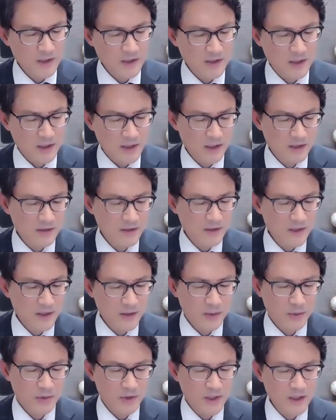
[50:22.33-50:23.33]

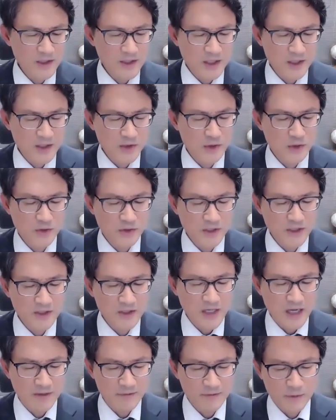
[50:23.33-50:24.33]
Secondly, Korea intends to
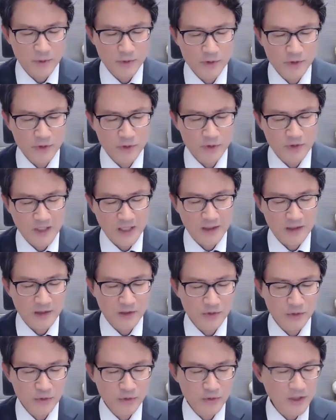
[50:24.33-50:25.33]
lead efforts to
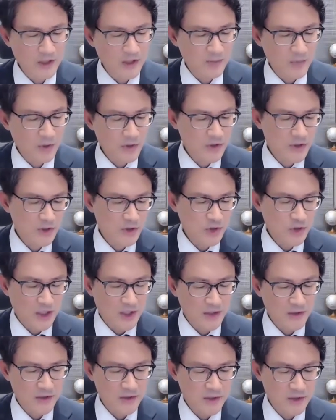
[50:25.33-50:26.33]
tackle new and emerging
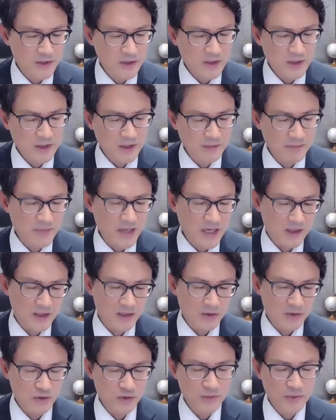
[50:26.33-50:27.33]
challenges
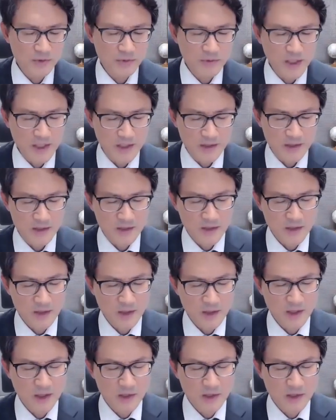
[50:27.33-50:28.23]
impacting human rights.